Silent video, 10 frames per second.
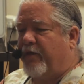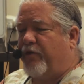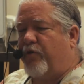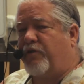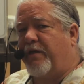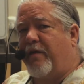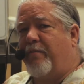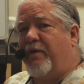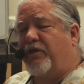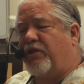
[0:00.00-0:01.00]
Usually the
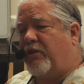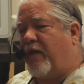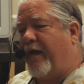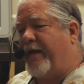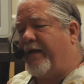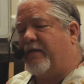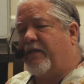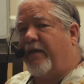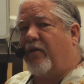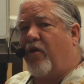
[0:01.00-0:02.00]
emission light
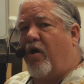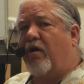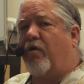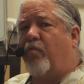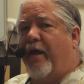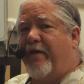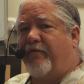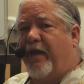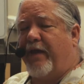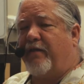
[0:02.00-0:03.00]
is a longer
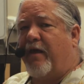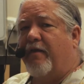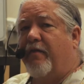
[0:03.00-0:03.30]
wavelength